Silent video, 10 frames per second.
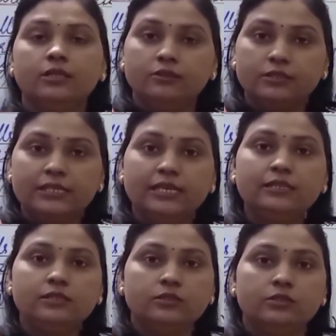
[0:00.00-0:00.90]
the
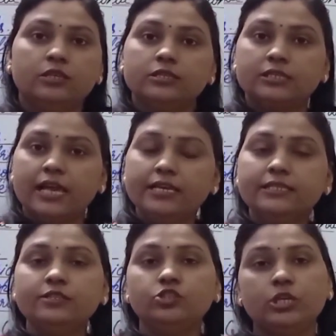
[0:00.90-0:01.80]
size
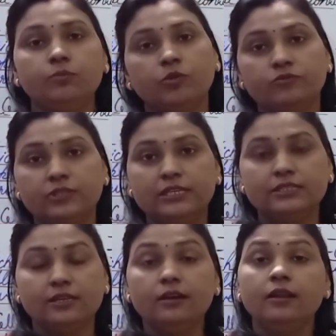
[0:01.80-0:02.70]
and shape of
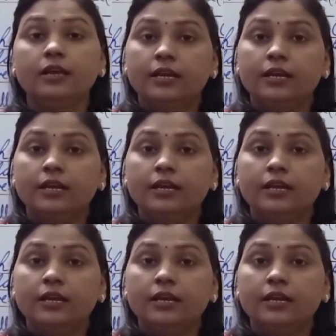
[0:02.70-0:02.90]
cells are